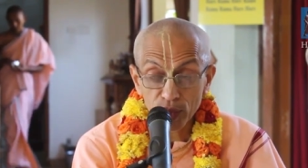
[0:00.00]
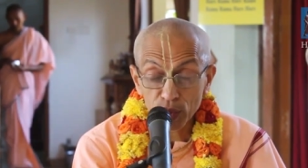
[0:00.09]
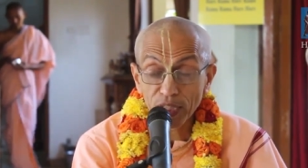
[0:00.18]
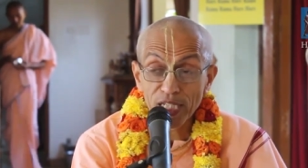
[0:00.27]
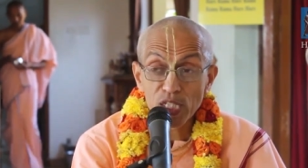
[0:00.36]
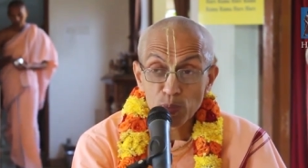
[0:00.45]

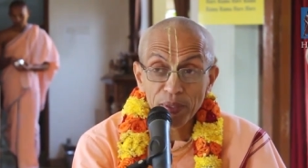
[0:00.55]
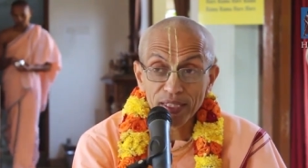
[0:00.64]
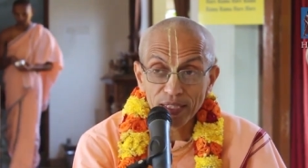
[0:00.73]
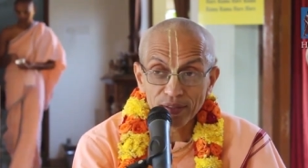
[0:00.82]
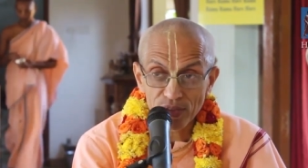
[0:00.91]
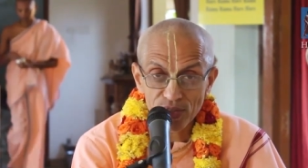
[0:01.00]
Krishna is
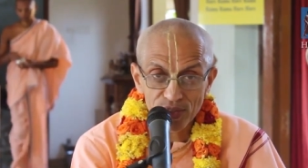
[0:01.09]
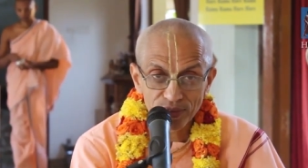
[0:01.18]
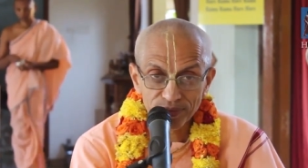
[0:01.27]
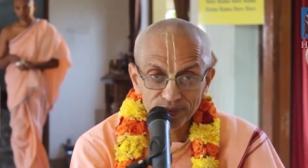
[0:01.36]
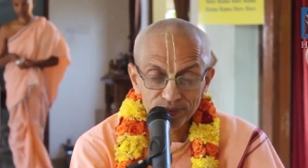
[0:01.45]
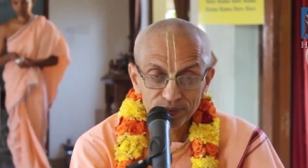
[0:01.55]
speaking this
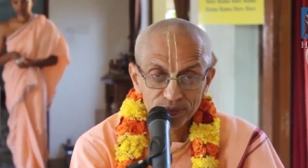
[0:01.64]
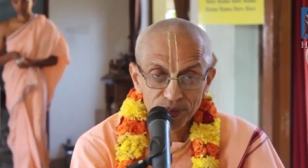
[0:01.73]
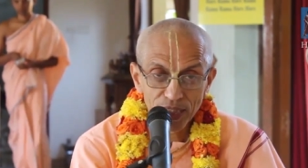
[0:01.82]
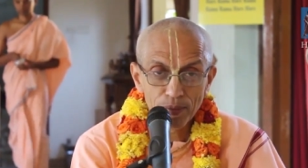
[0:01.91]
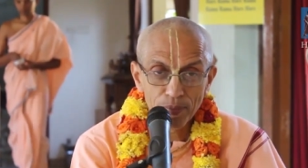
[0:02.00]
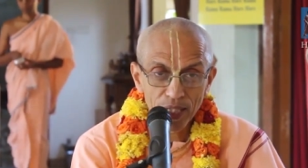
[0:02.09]

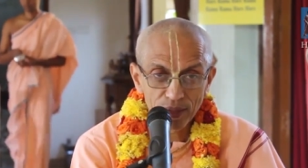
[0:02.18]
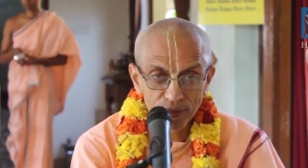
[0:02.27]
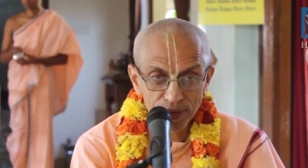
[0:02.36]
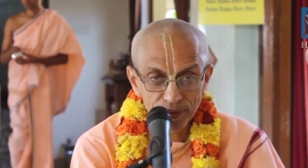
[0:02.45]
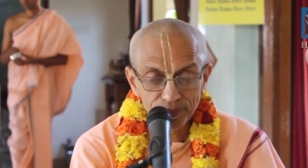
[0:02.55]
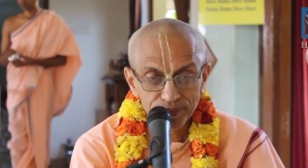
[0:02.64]
in the
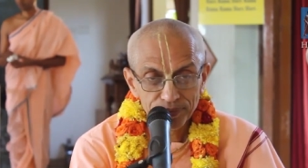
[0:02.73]
Bhagavatam.